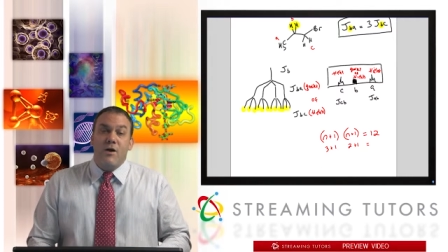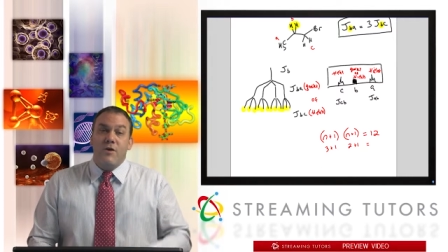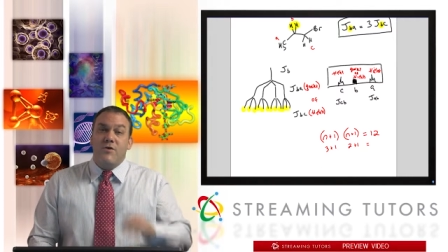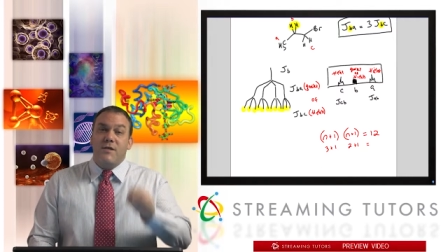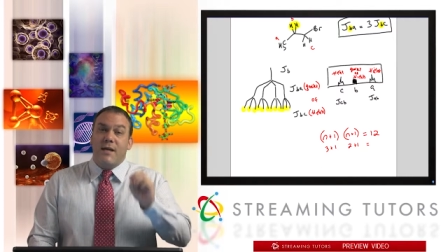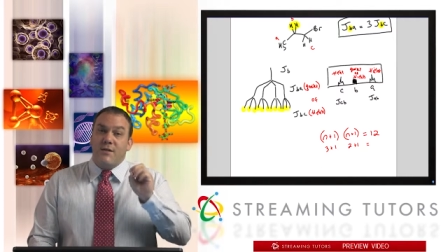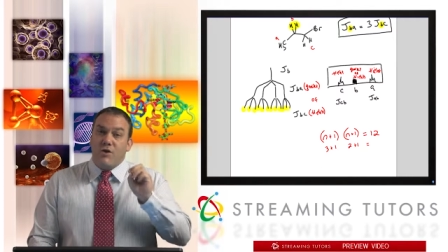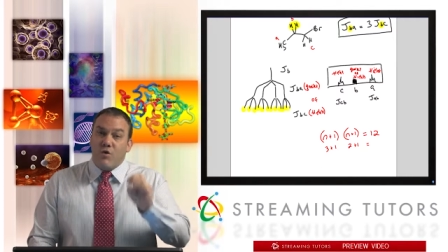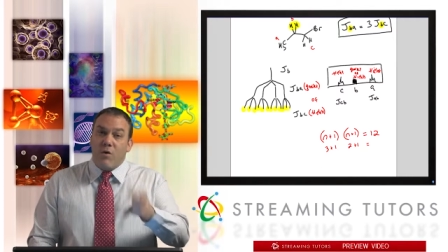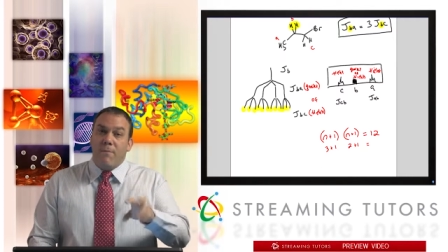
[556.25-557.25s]
You'd say it's a
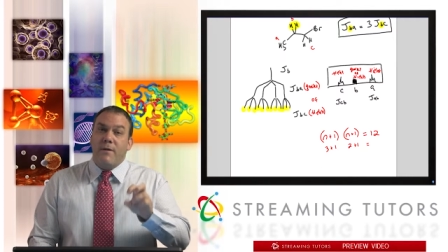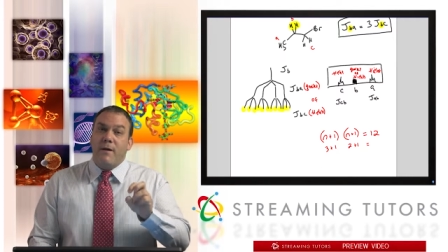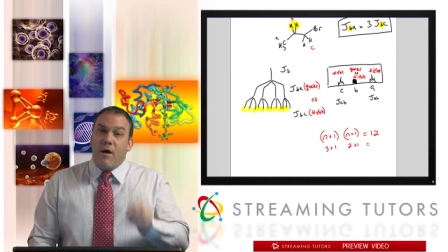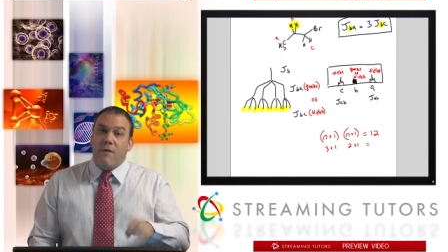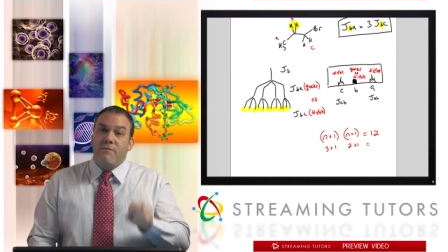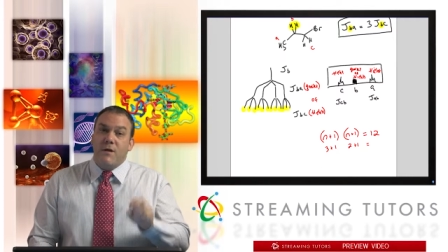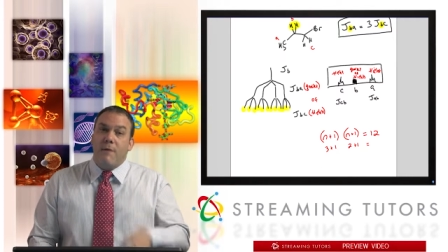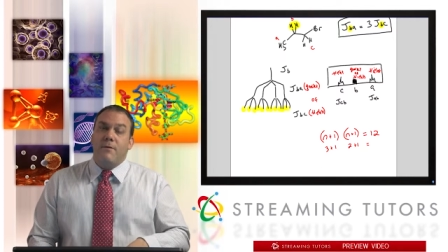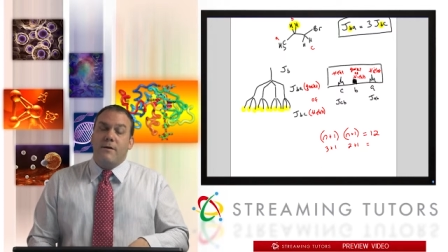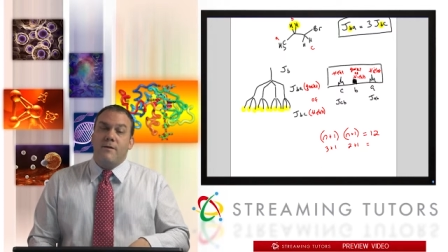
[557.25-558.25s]
triplet of
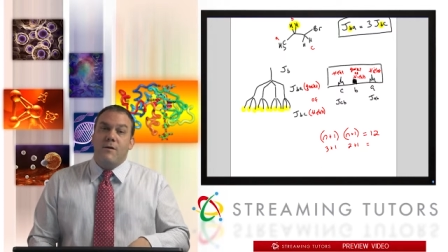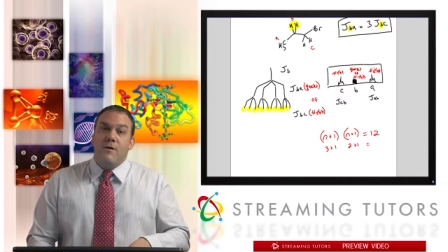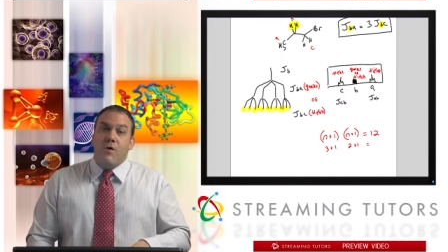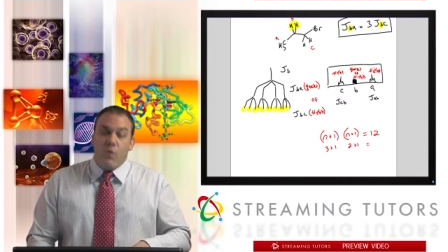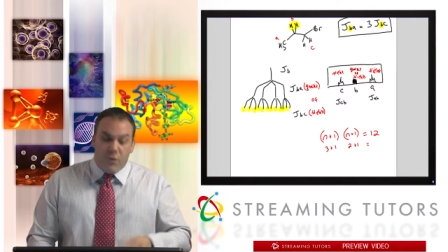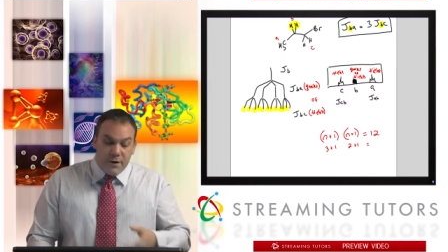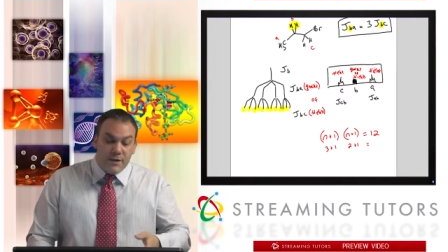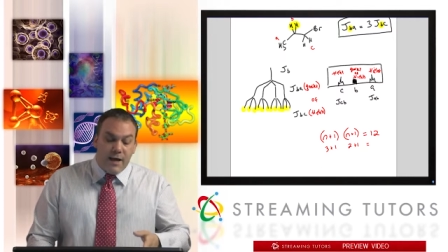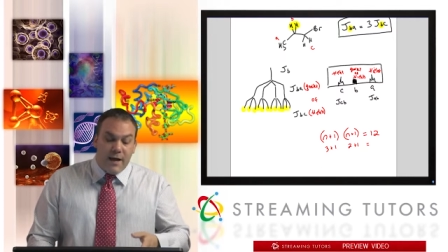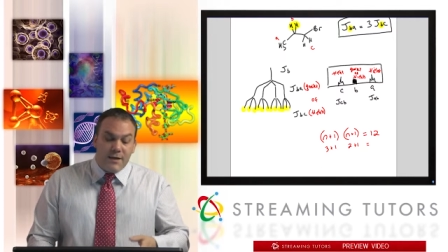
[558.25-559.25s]
doublets. Or in
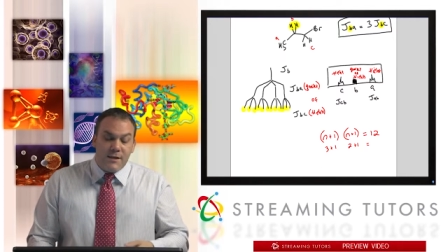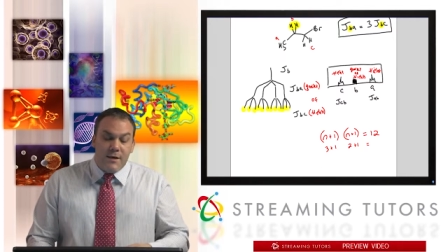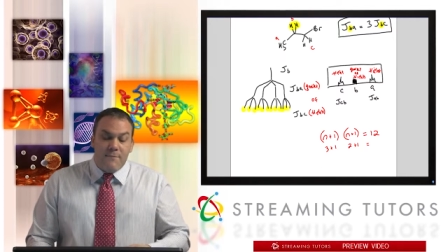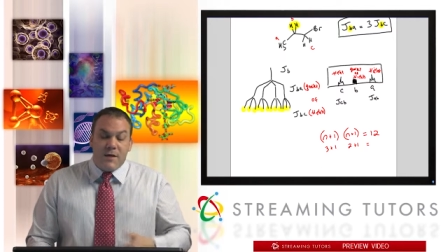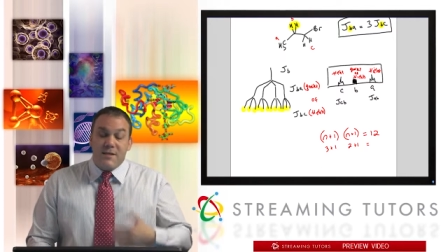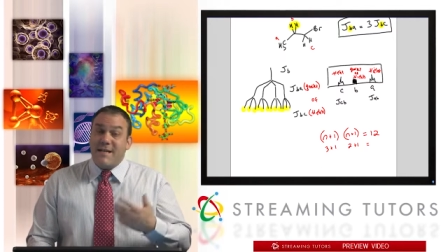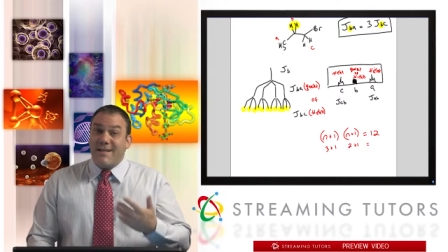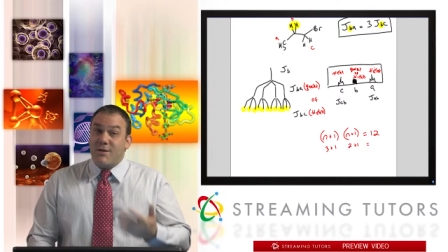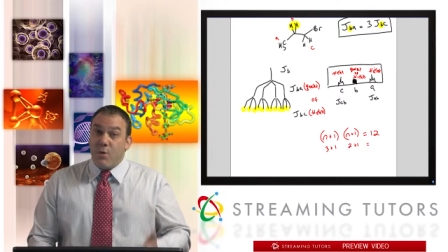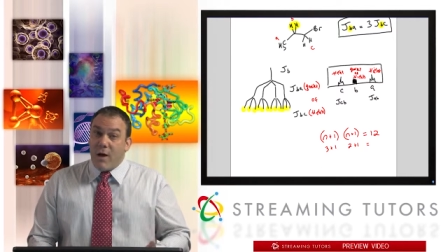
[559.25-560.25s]
this case, it's
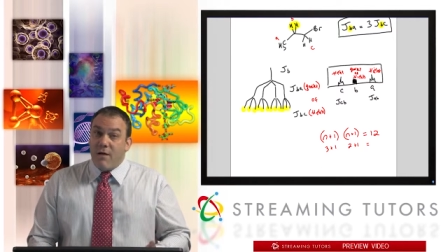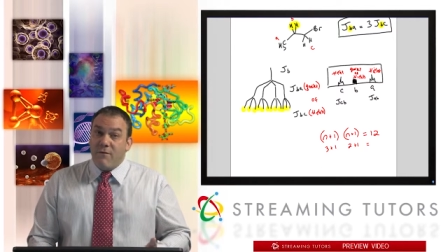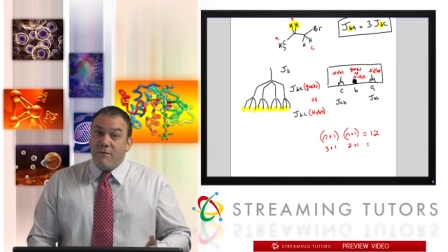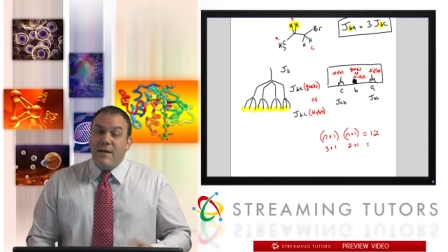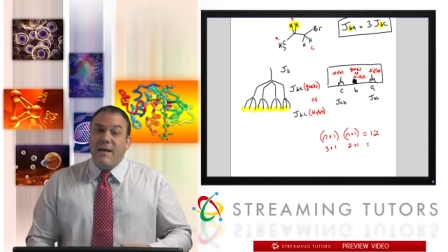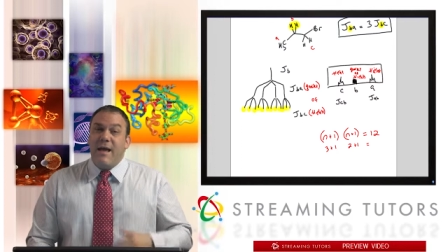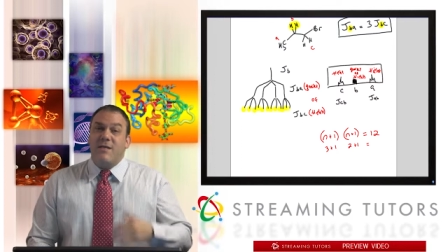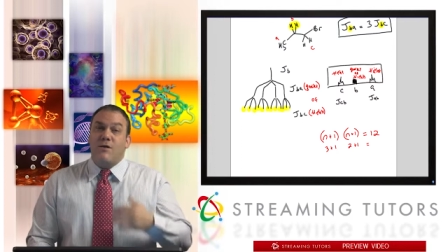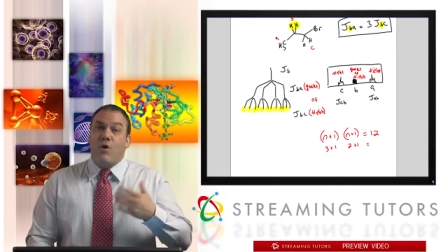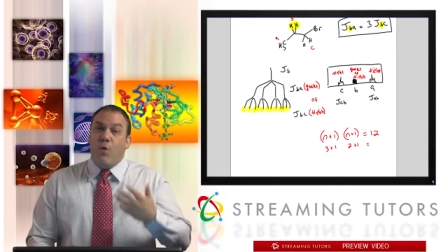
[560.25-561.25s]
not 12,
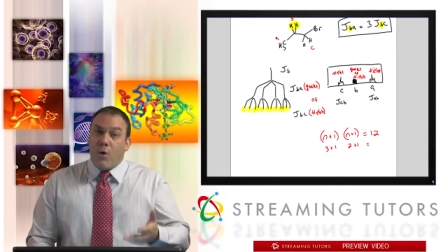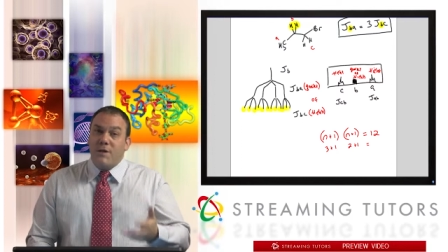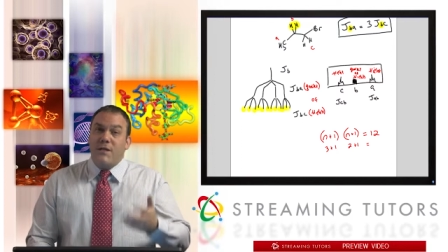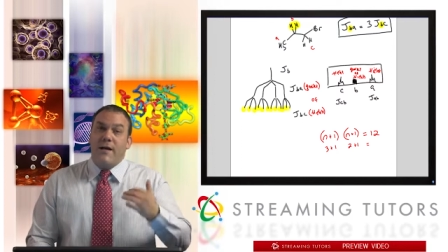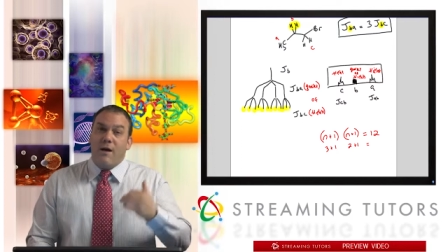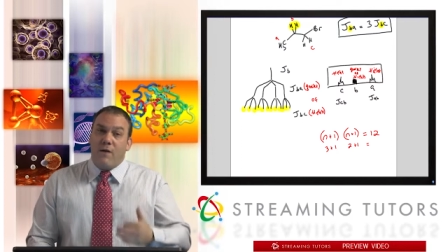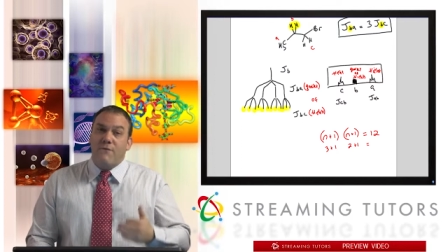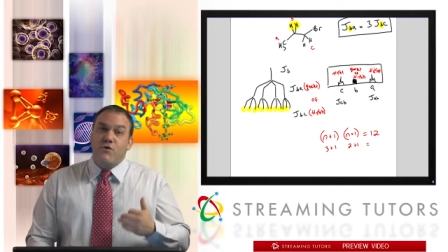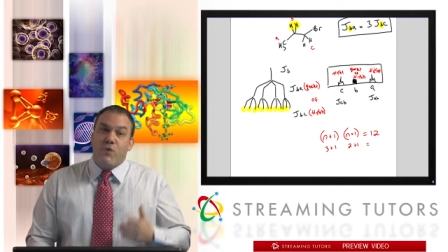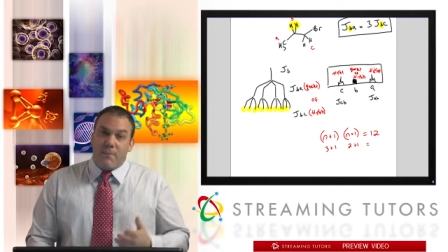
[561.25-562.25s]
it's a quartet
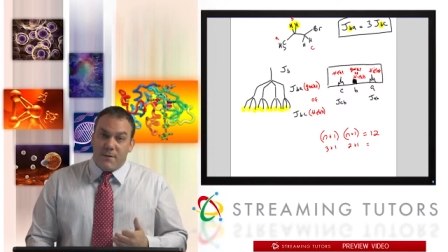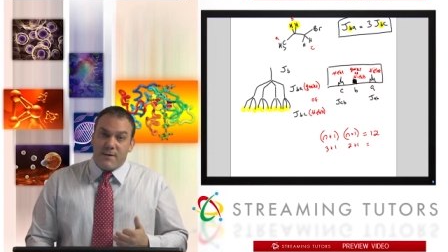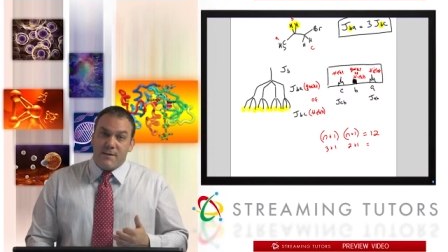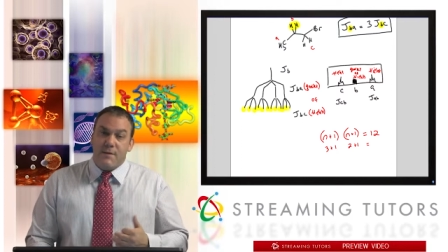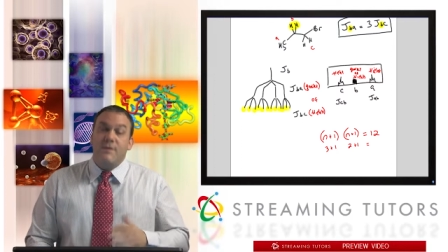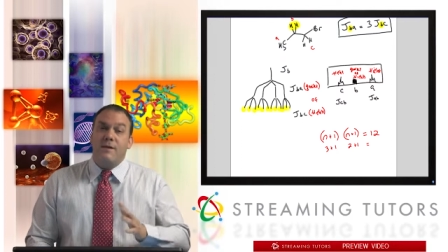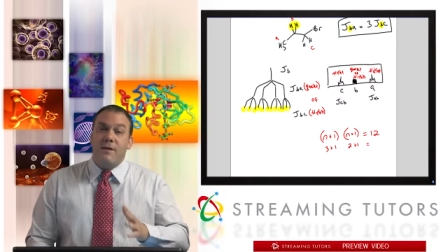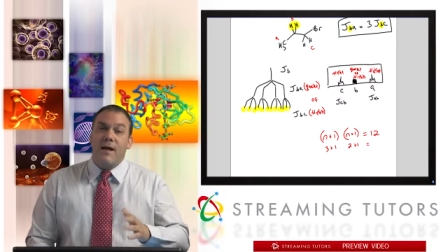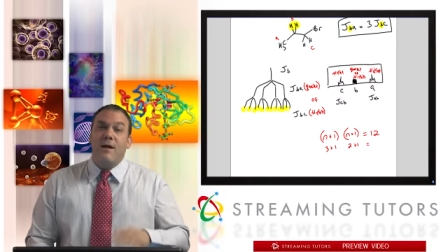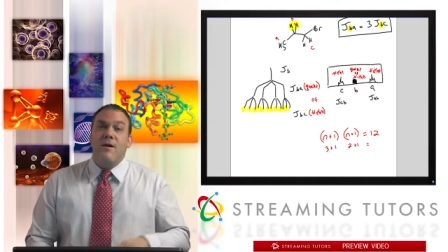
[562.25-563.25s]
of triplets. You see
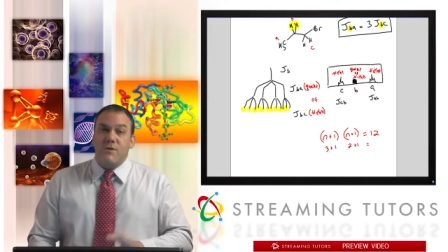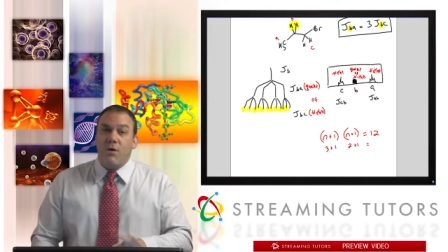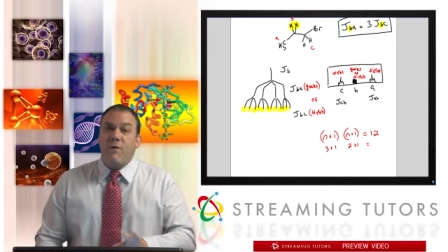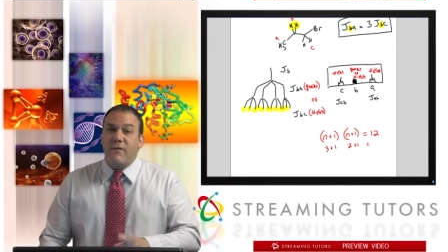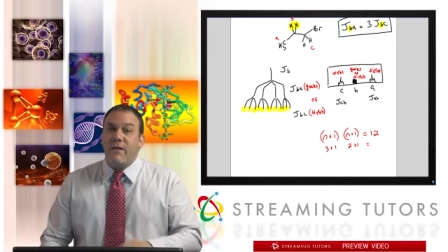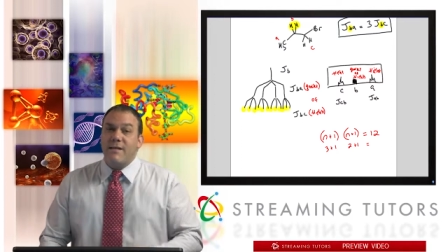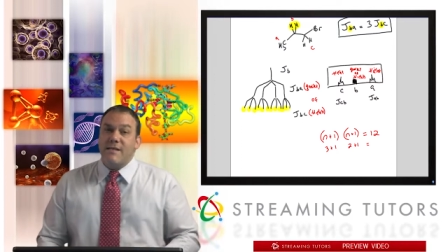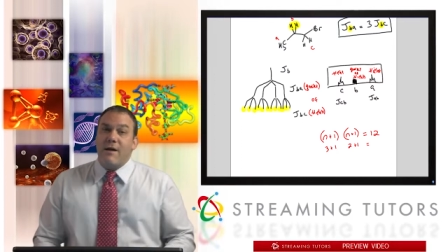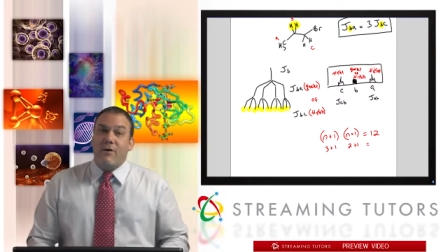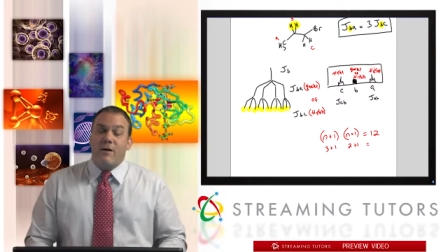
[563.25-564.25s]
that? So hopefully
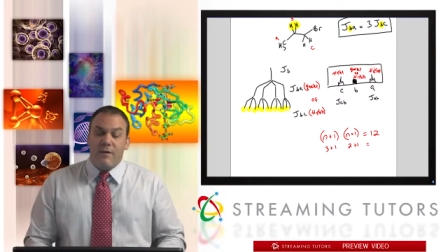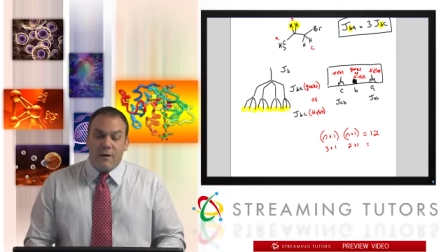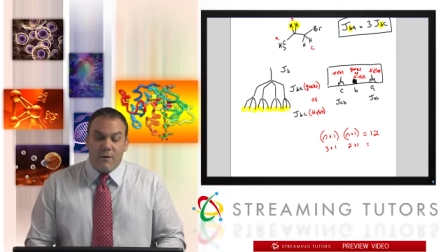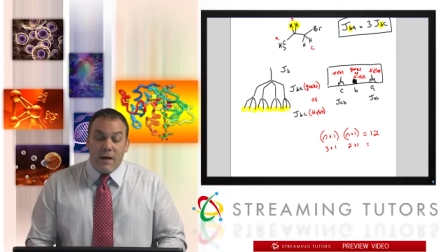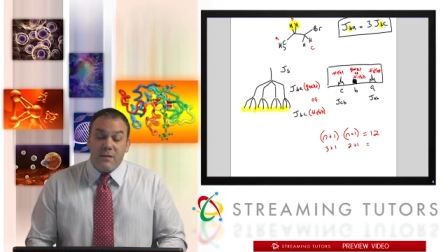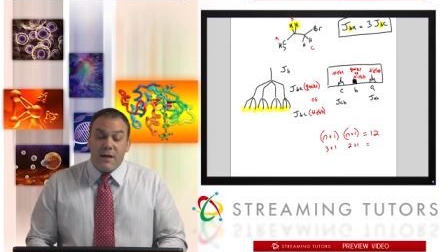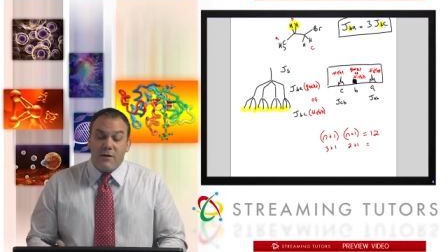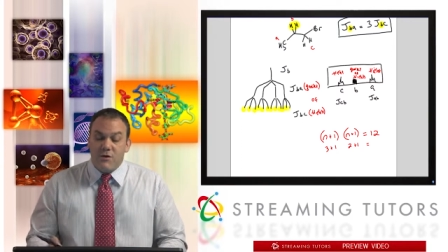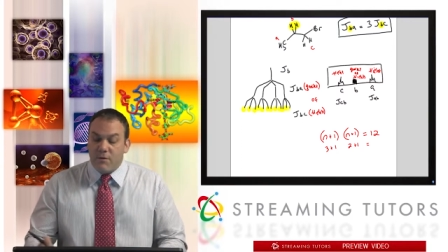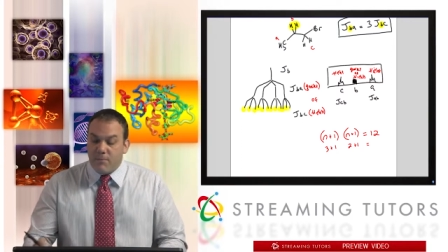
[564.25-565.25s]
that's now clear. I think
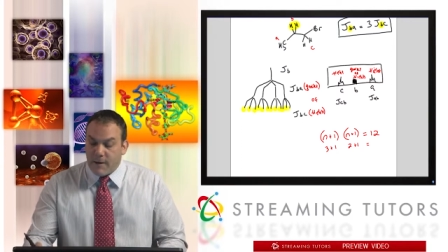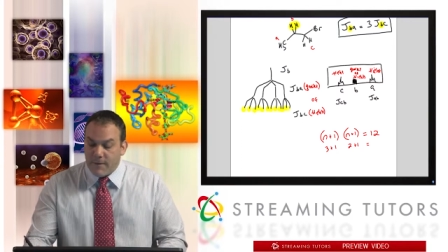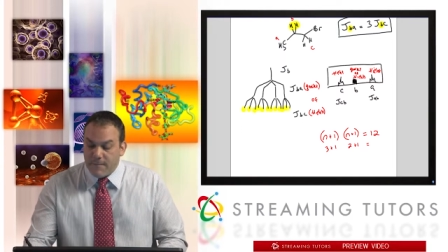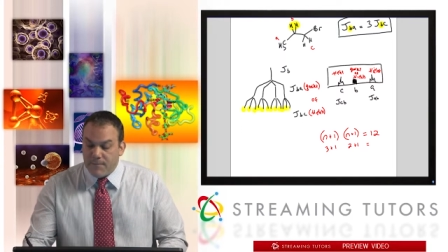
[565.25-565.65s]
it should be.